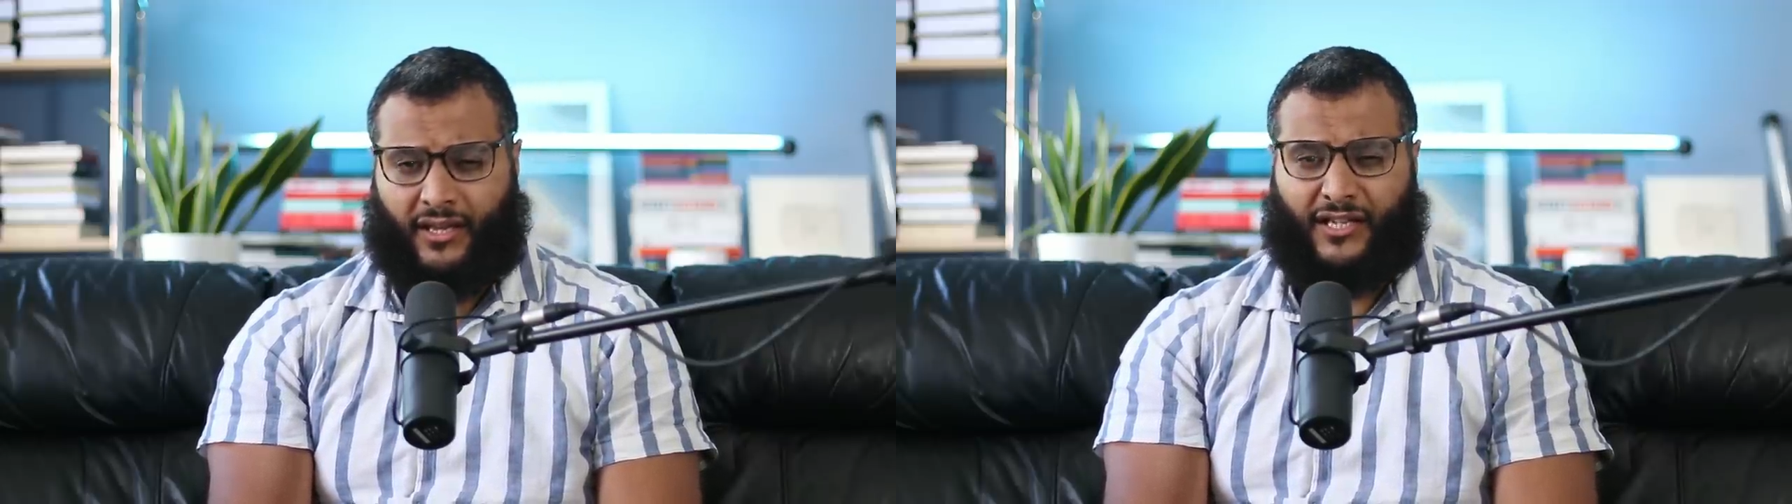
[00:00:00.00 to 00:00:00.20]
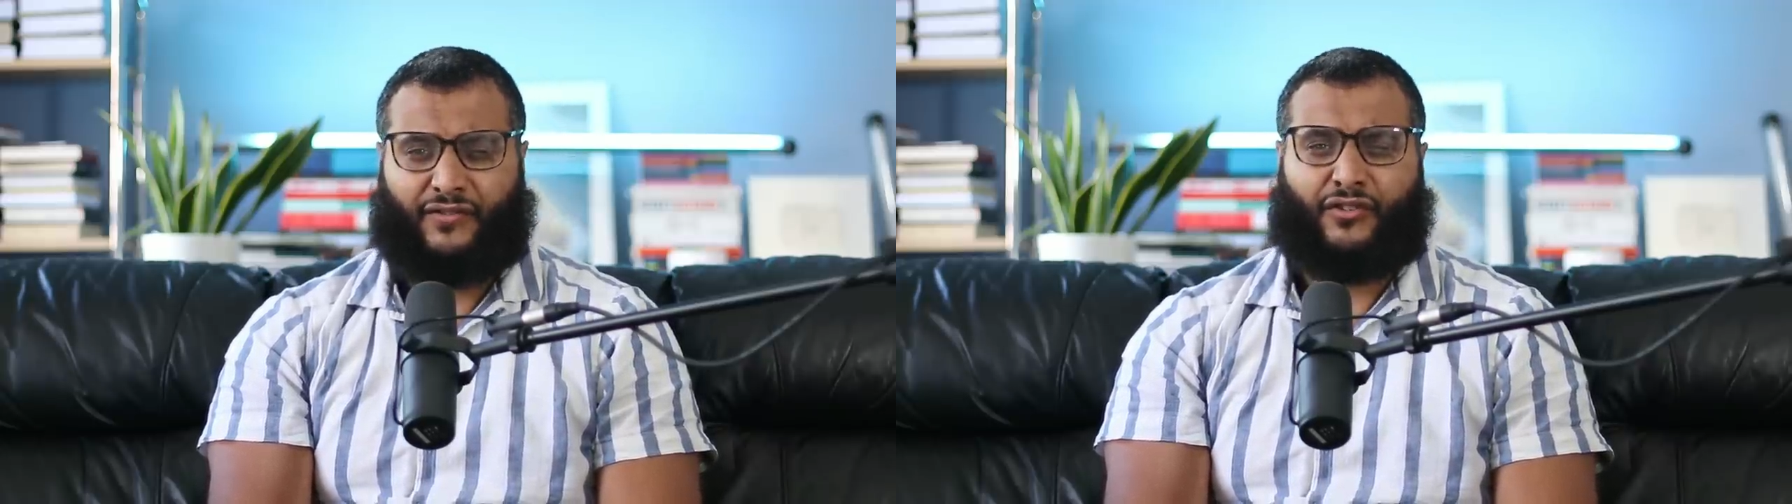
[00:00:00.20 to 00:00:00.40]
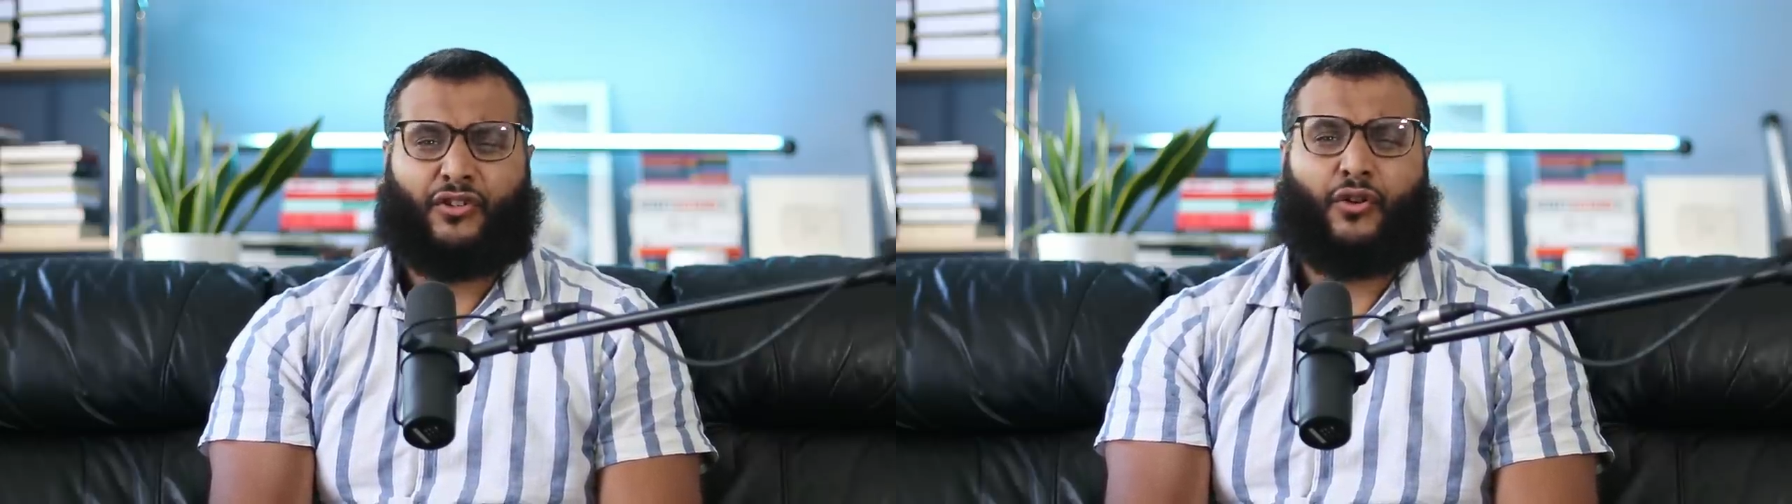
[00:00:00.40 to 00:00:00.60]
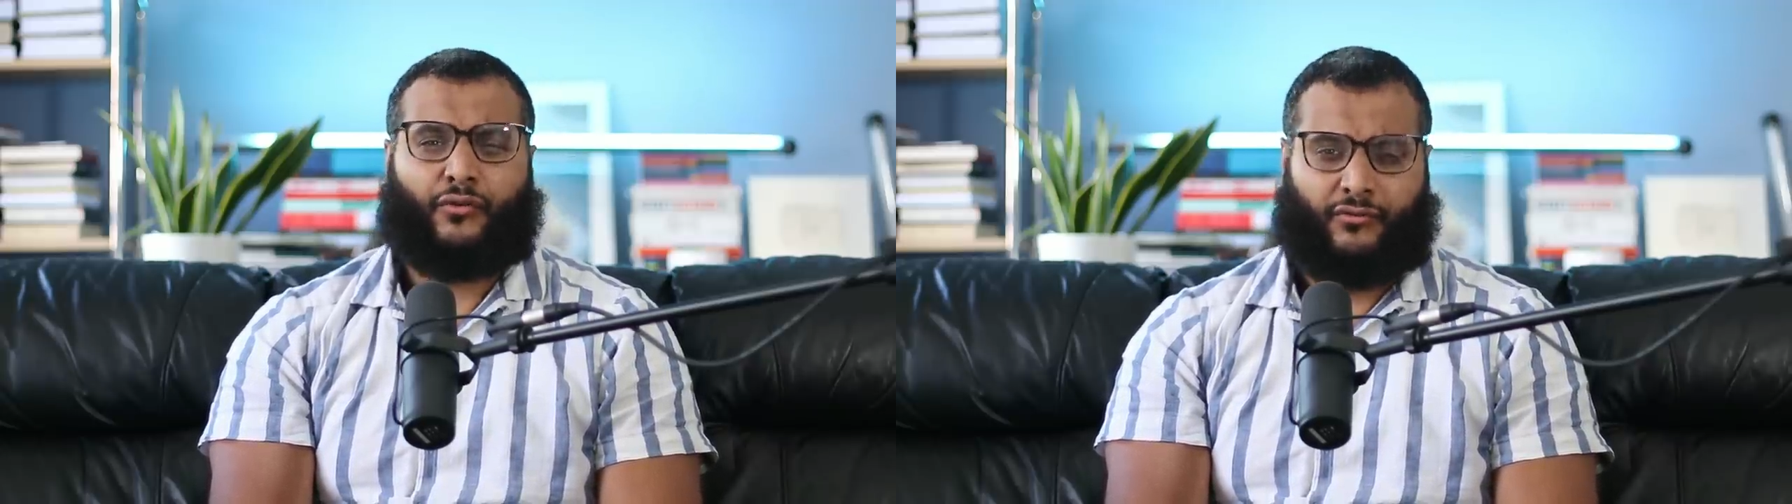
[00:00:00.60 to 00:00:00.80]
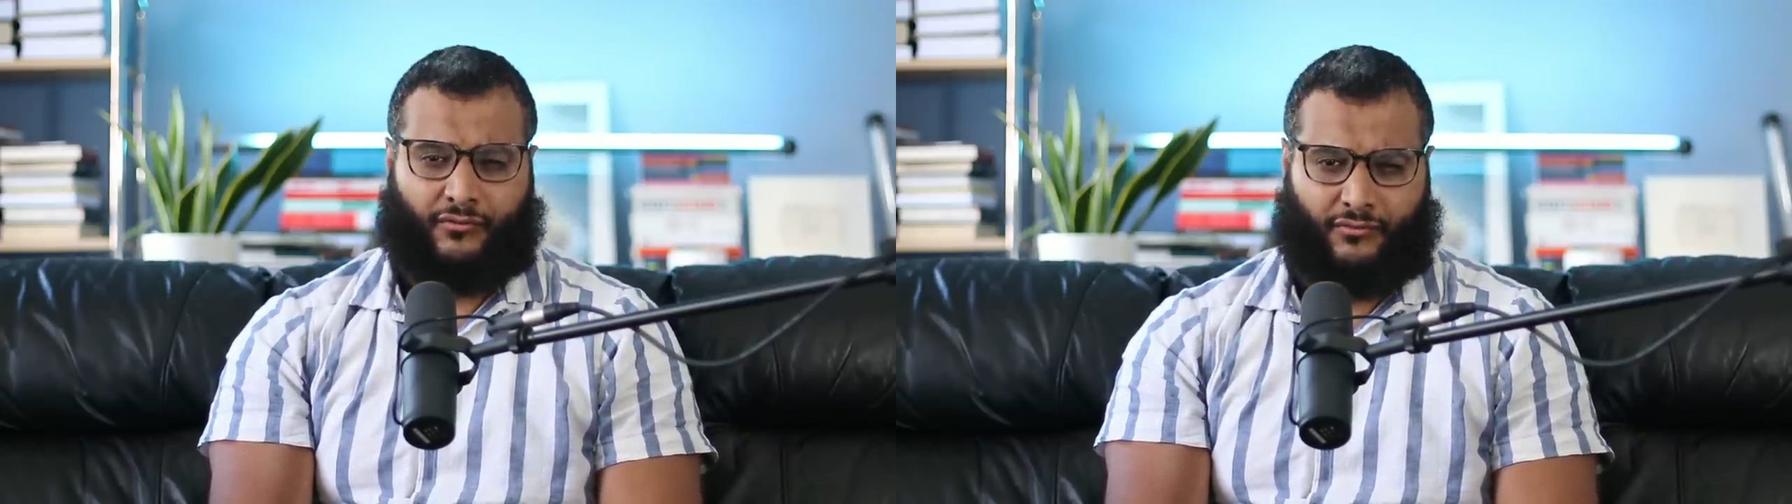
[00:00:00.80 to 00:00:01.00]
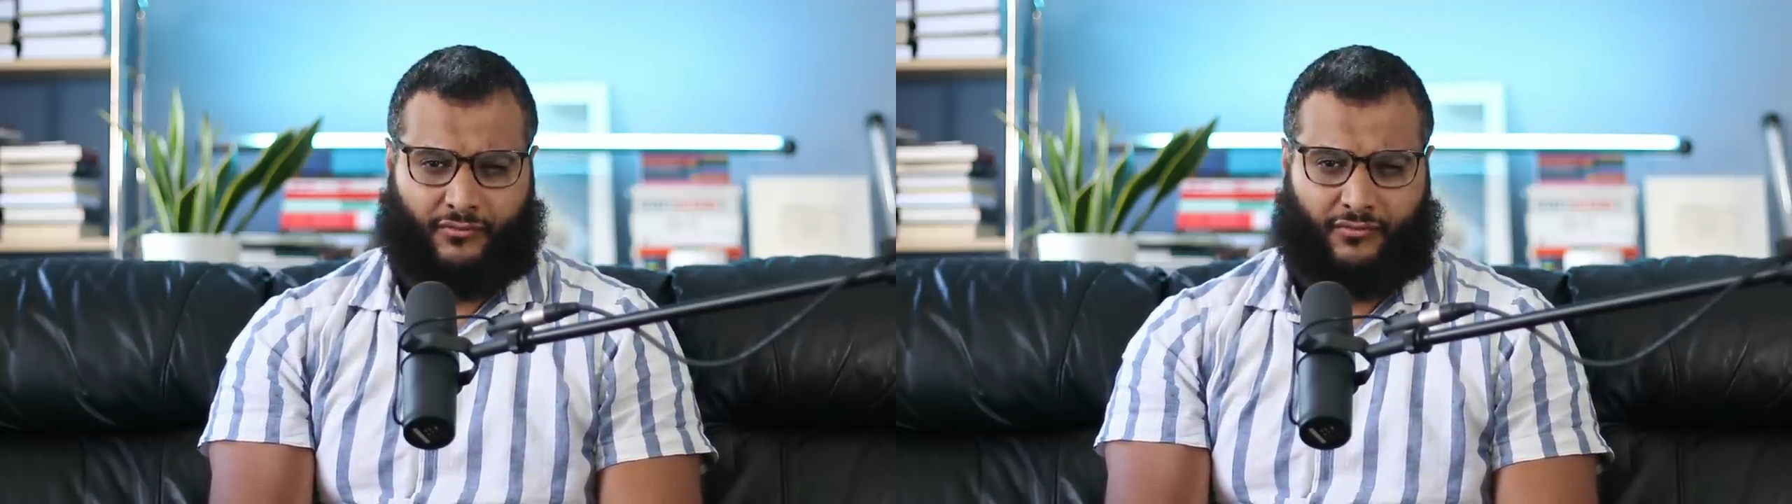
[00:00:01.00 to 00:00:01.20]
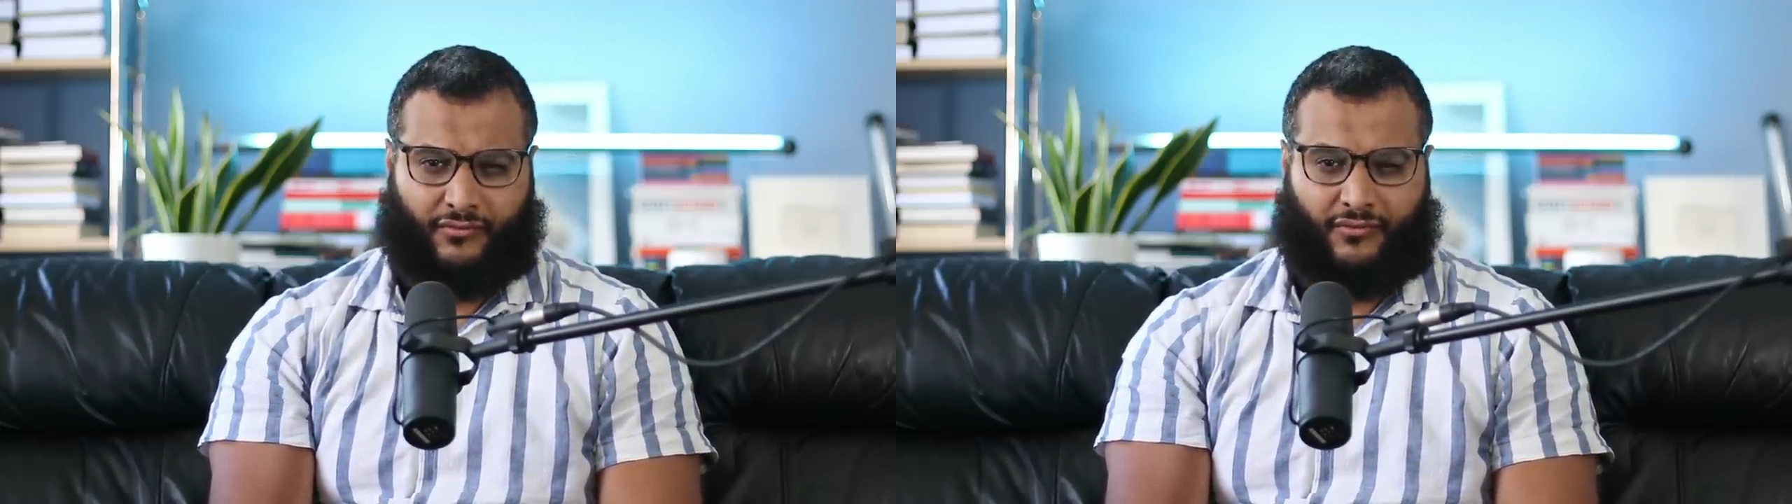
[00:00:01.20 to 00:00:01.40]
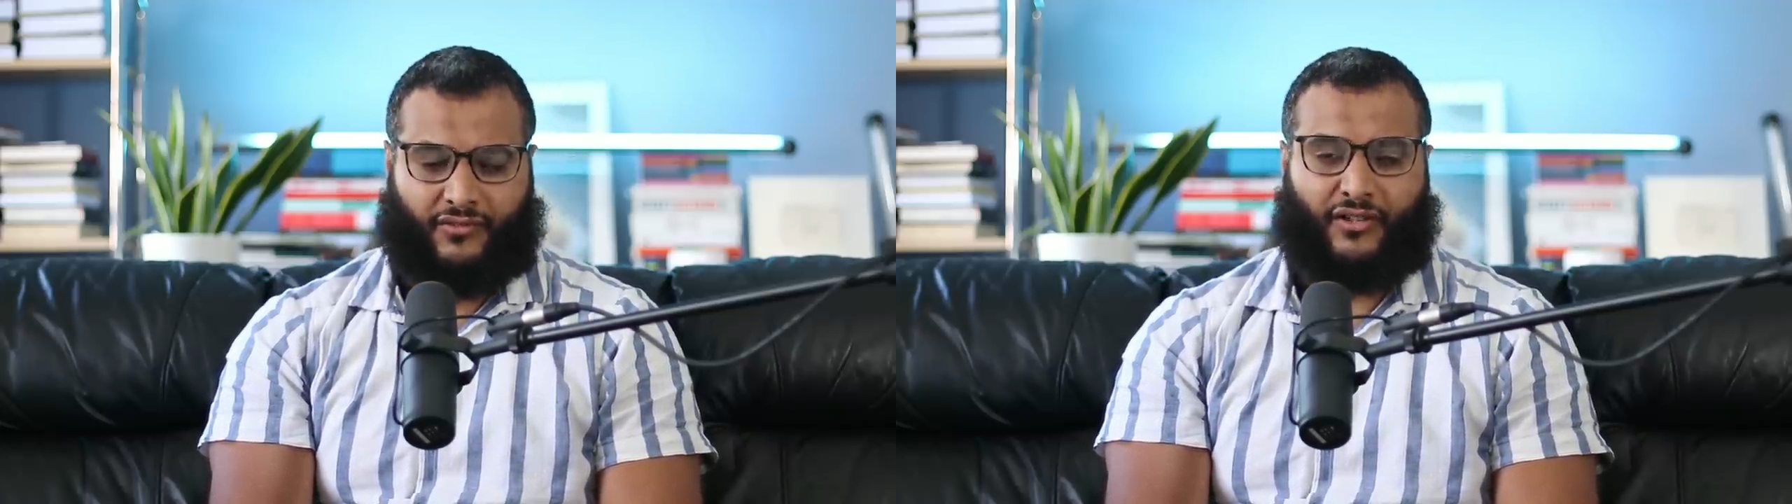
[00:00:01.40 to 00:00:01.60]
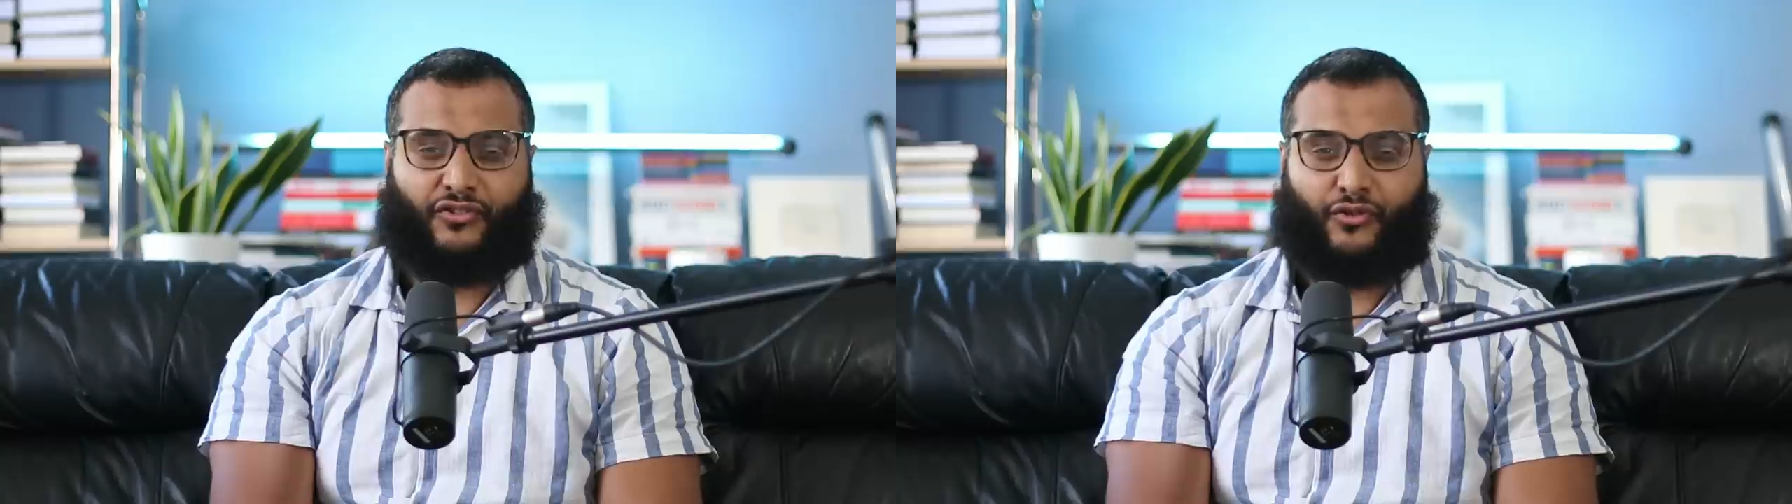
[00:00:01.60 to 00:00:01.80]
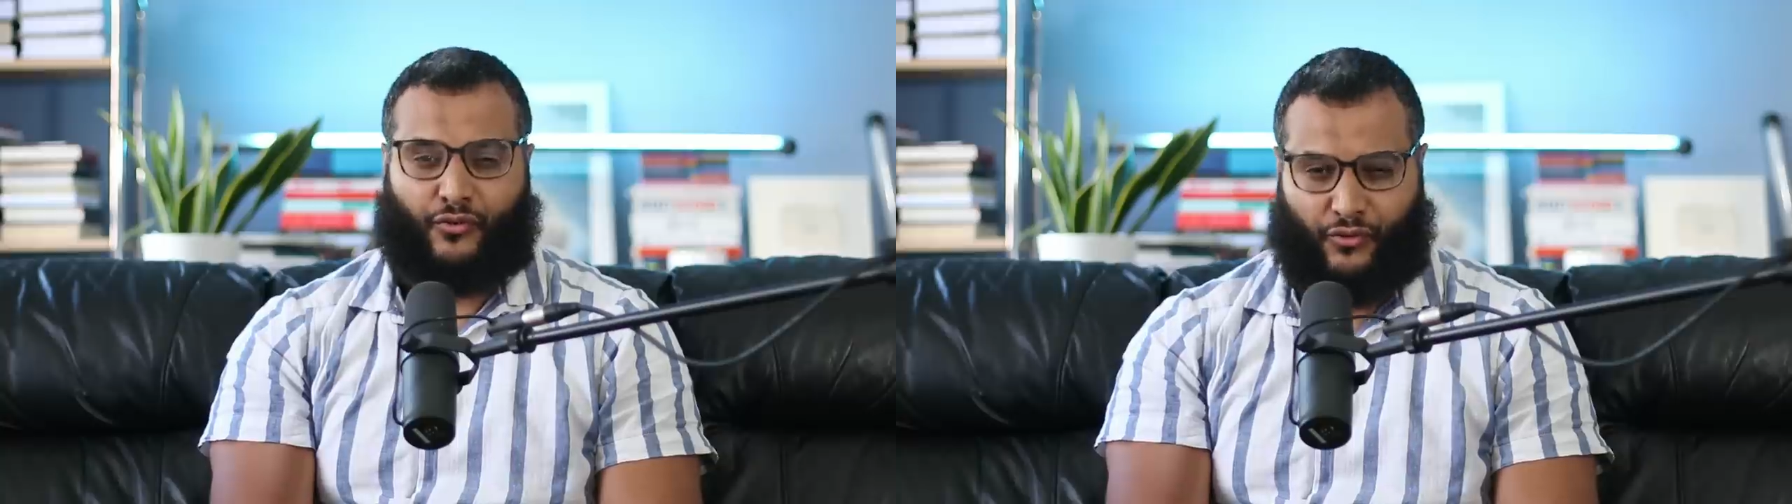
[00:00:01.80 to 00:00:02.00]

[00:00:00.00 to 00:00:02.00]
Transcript: And if you don't, then to you,